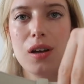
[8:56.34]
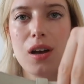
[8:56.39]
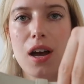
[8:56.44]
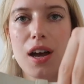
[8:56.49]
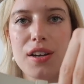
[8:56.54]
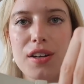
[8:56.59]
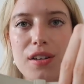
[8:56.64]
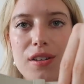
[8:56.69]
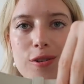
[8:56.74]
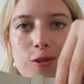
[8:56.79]

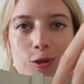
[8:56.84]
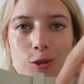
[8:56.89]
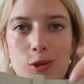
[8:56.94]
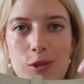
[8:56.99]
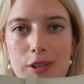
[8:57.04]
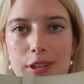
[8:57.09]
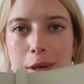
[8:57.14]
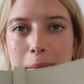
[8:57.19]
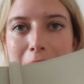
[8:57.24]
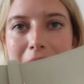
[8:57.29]
under the
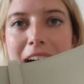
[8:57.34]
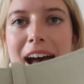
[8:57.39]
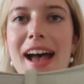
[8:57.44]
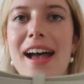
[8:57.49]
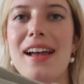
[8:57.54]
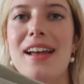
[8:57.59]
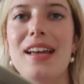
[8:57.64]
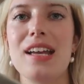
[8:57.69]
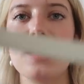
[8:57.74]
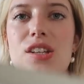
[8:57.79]
shoulder
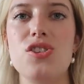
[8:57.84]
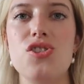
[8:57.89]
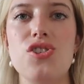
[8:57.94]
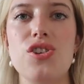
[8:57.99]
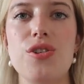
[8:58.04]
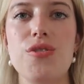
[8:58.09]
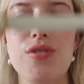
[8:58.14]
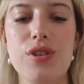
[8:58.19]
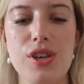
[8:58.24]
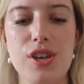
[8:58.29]
bag. It's
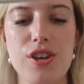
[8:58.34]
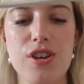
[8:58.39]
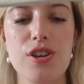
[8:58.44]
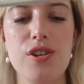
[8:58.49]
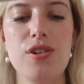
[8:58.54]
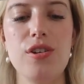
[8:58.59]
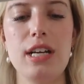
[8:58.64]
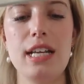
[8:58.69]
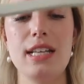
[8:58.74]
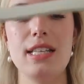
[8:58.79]
so
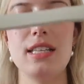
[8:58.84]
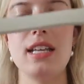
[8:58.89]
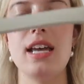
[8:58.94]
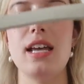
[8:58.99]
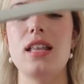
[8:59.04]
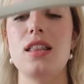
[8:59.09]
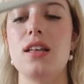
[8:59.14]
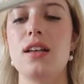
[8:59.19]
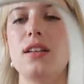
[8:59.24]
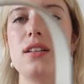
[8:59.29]
cute. It's
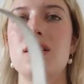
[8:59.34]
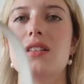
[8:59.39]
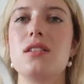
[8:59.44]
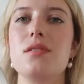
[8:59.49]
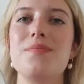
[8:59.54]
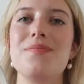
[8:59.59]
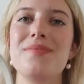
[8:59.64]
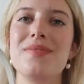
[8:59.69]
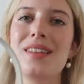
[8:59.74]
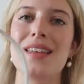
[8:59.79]
like this,
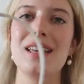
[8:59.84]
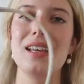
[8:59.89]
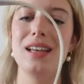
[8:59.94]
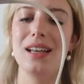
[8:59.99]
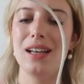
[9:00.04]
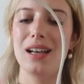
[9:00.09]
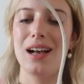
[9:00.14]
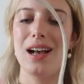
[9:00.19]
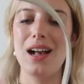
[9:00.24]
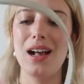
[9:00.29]

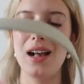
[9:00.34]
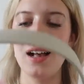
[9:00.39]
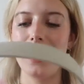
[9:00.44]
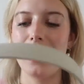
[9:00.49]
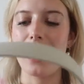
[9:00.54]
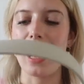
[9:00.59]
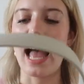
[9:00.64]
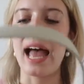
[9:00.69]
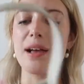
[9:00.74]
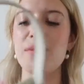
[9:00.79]

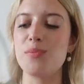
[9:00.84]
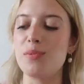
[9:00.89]
I